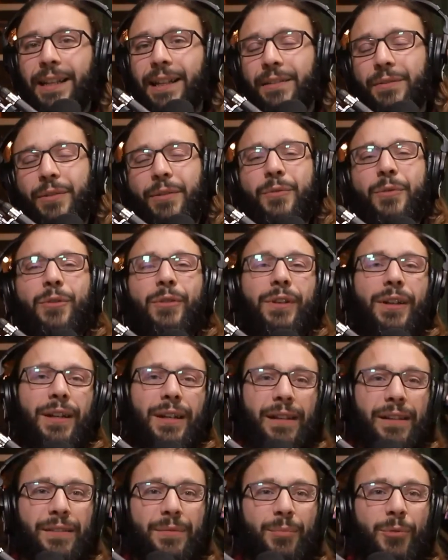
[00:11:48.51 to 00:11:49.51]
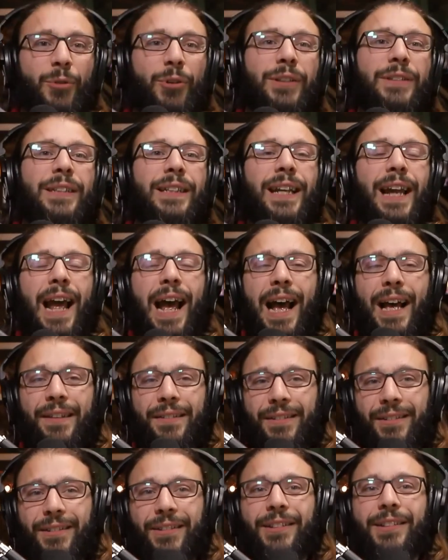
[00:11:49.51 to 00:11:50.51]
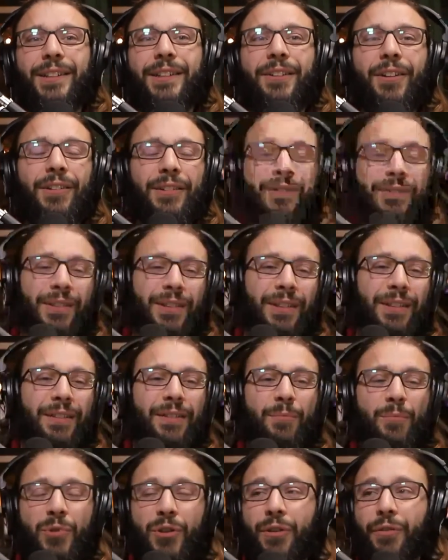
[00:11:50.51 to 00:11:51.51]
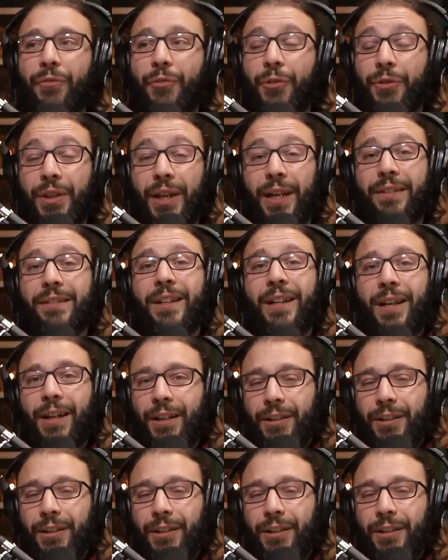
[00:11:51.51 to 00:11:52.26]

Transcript: That's when we were like exploring the castle and all of the beautiful things.